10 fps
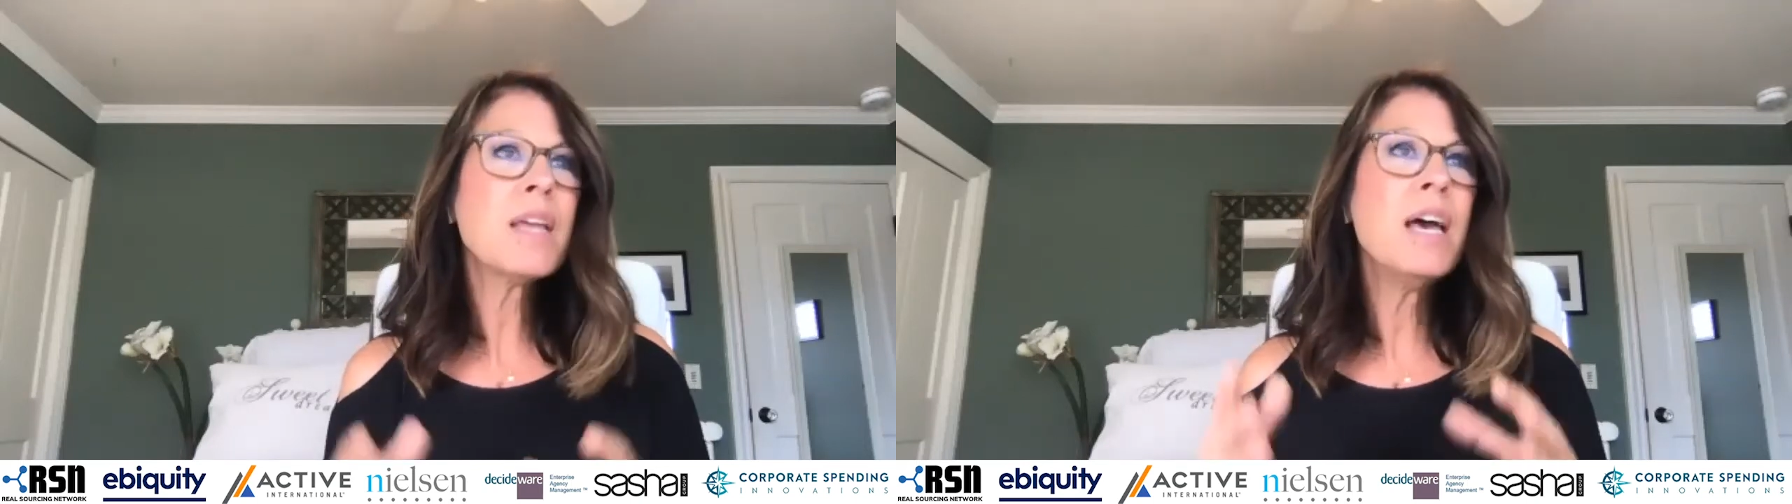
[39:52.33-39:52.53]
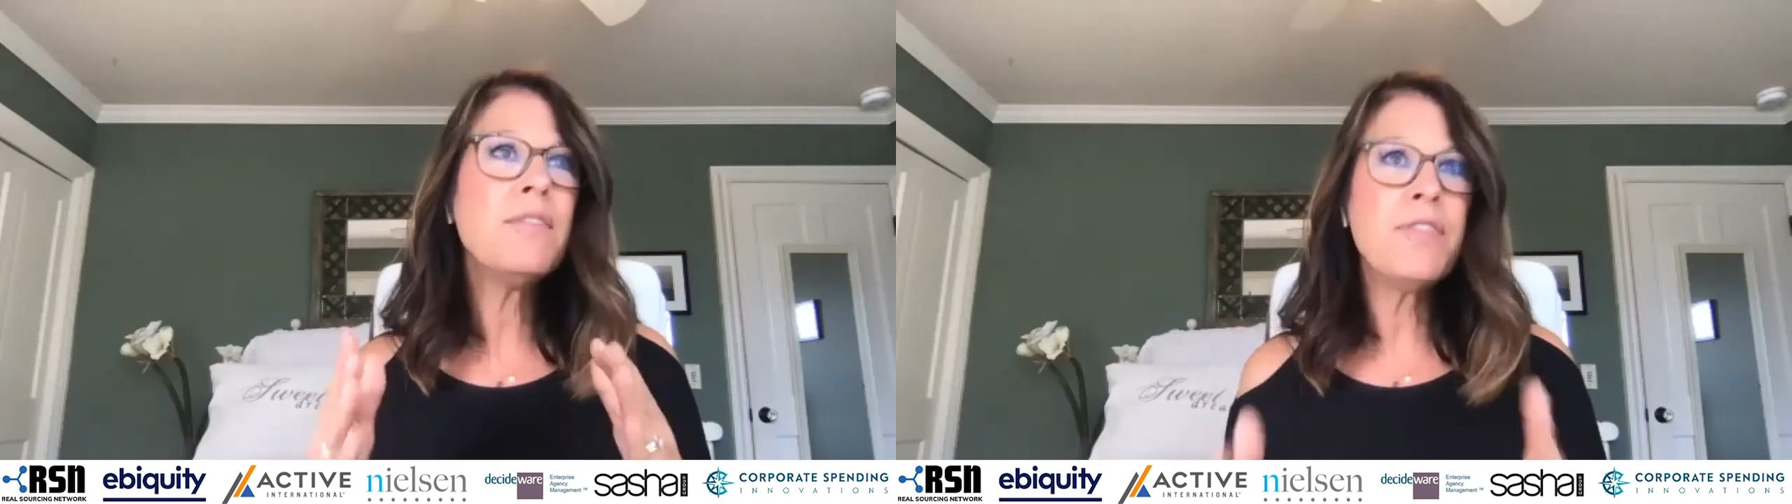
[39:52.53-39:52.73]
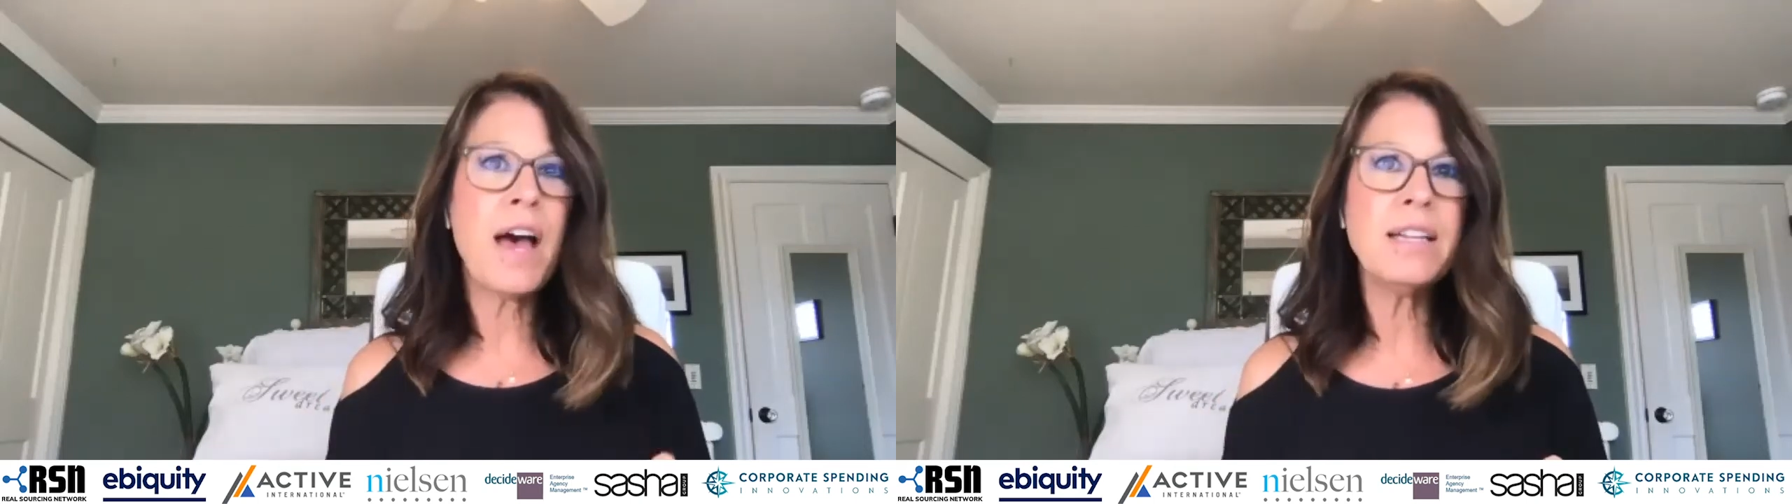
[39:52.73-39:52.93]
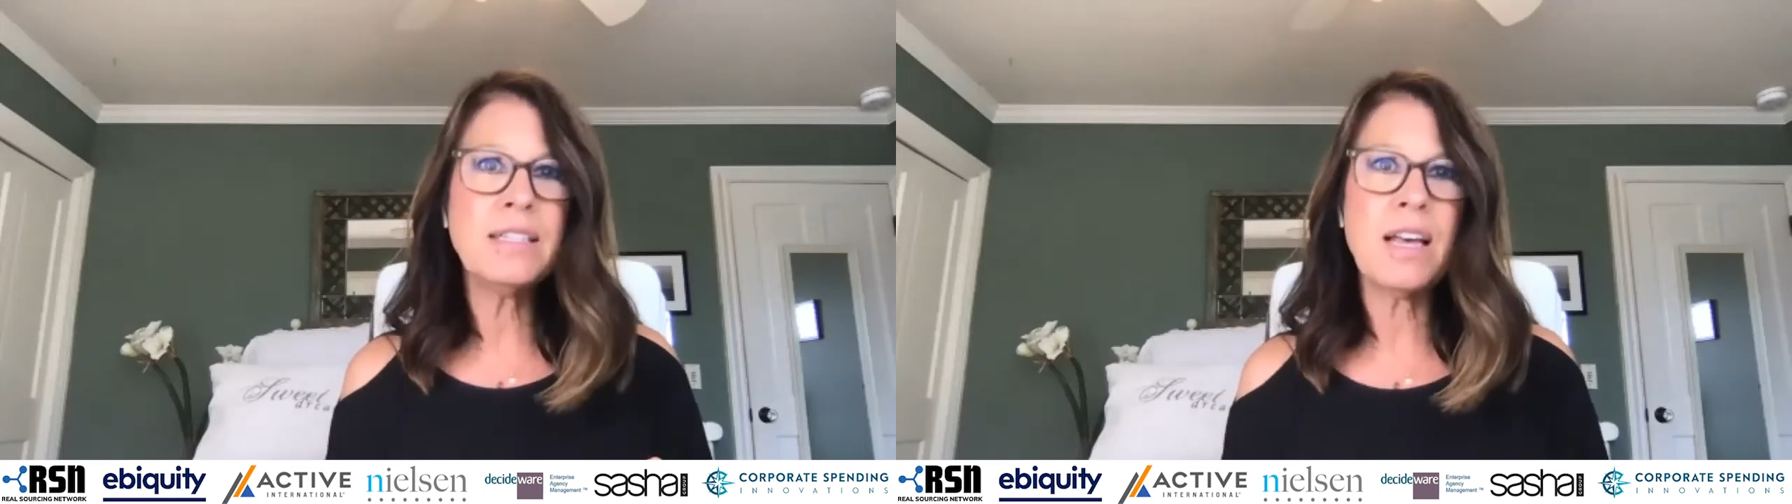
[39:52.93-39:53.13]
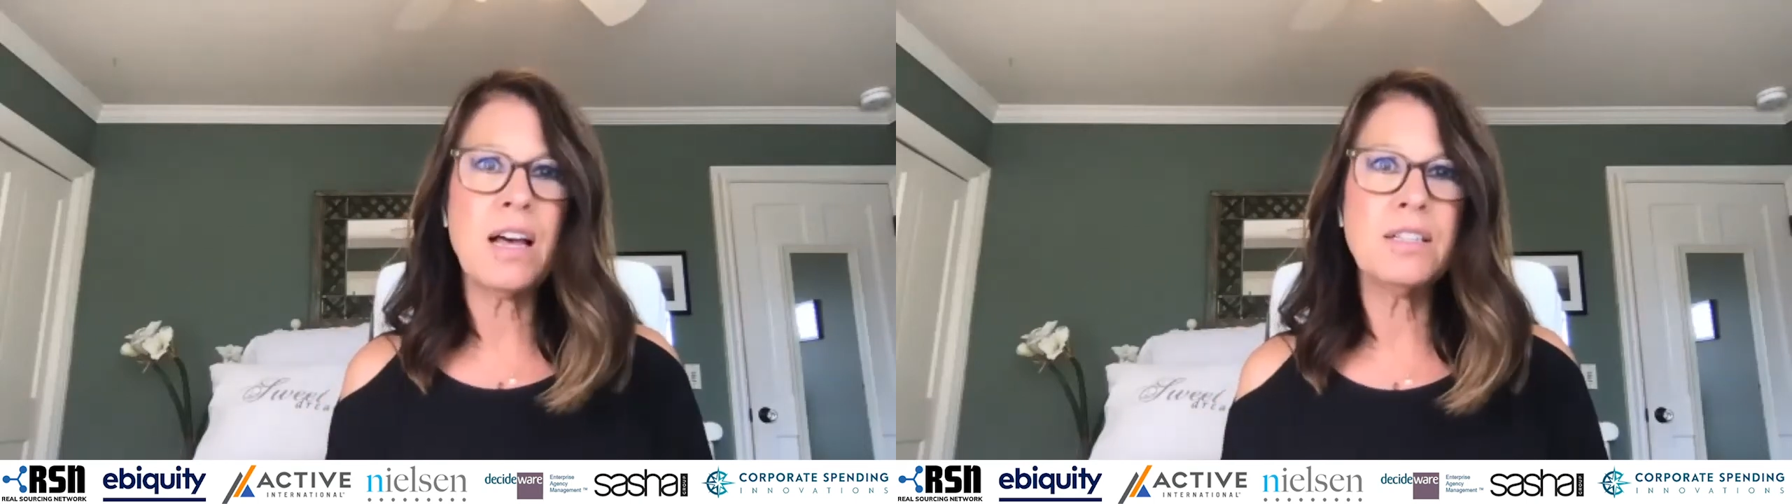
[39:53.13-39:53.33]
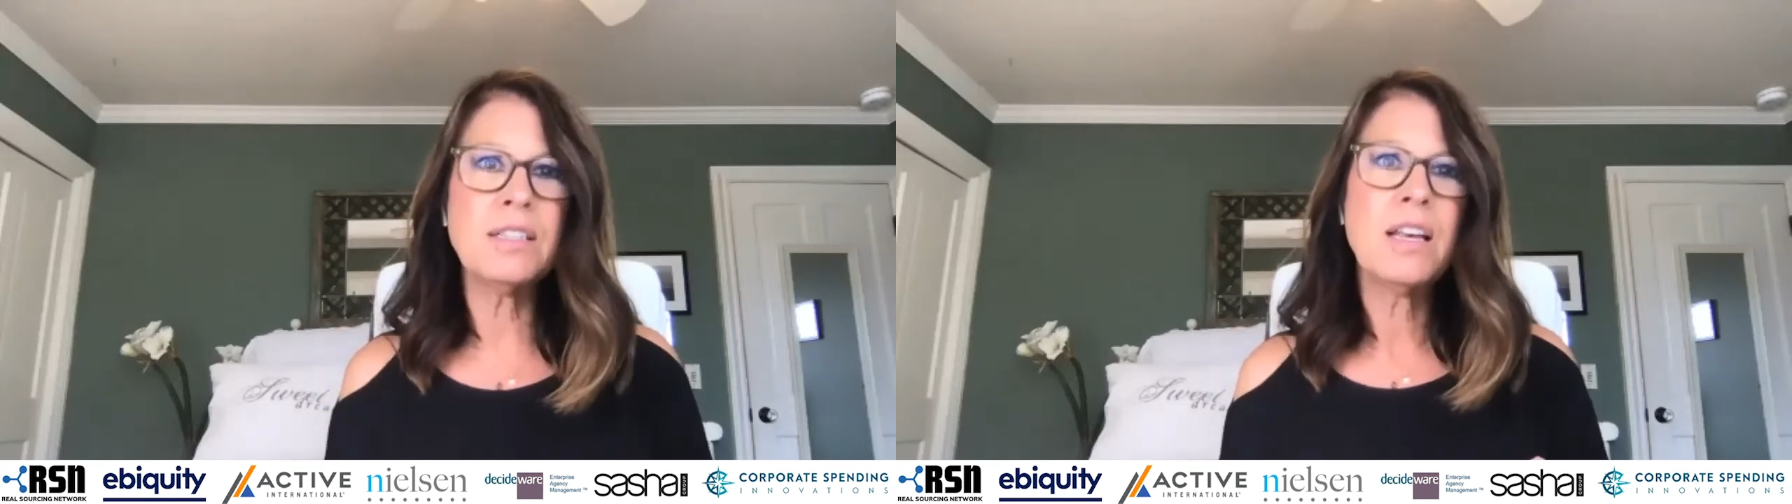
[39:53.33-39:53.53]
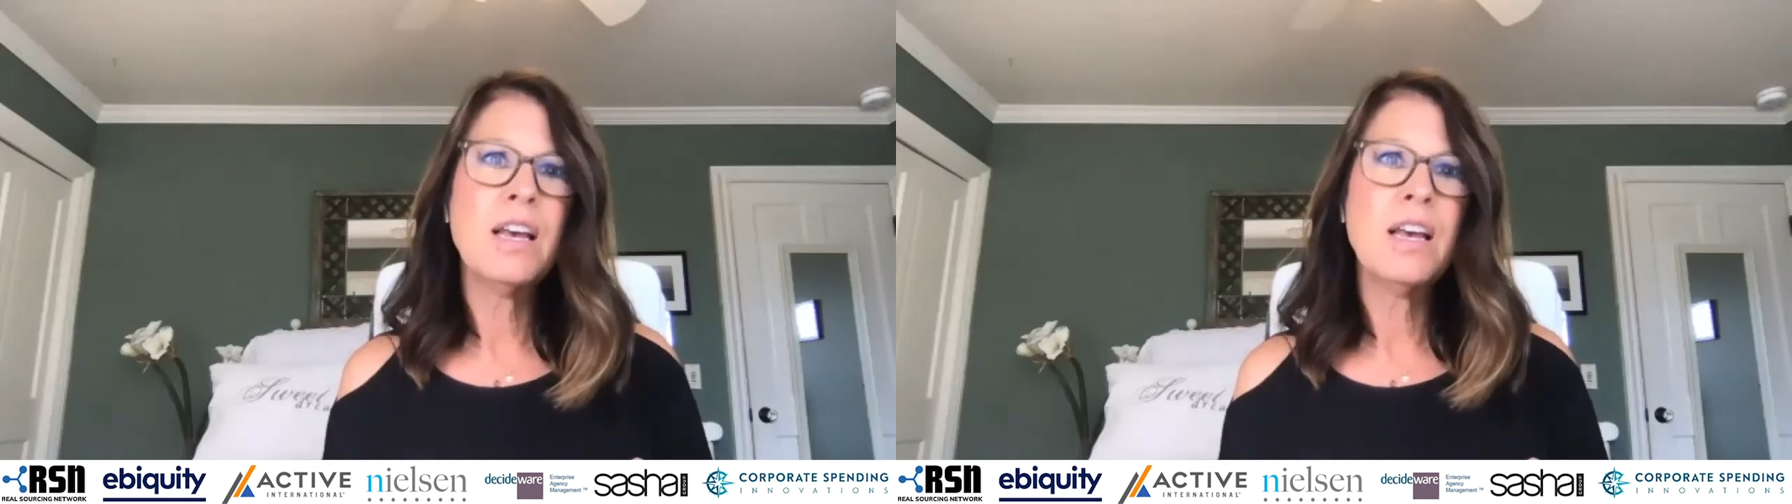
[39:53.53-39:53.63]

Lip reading: And if that sells,